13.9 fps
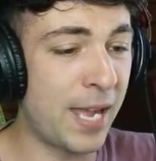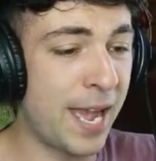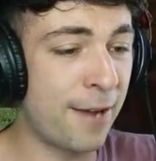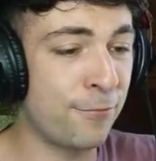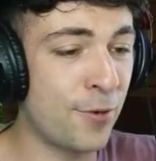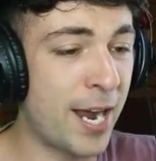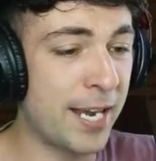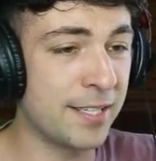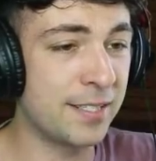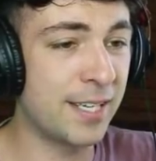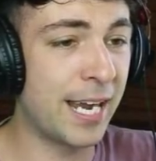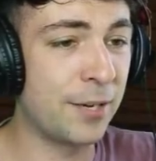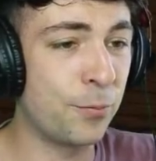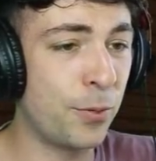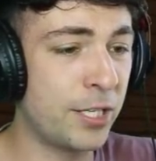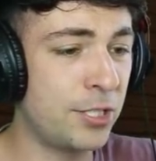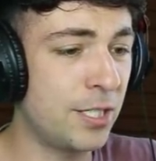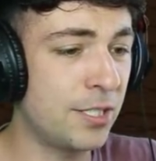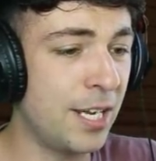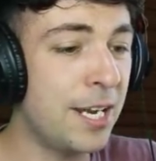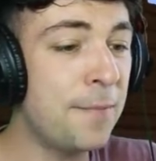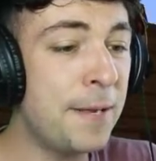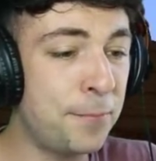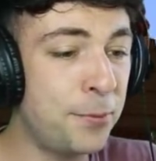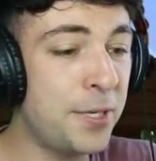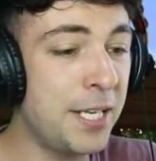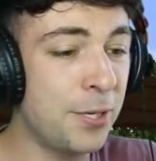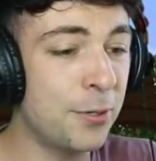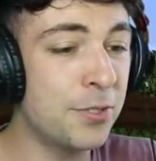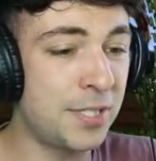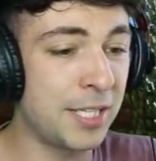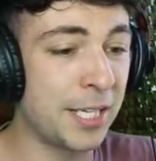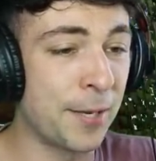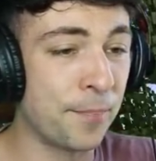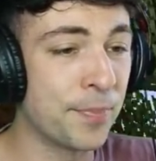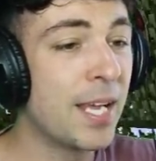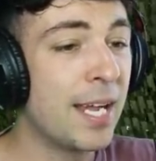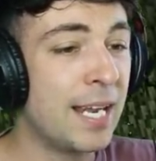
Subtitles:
we have right inside, which is going to be pretty awesome.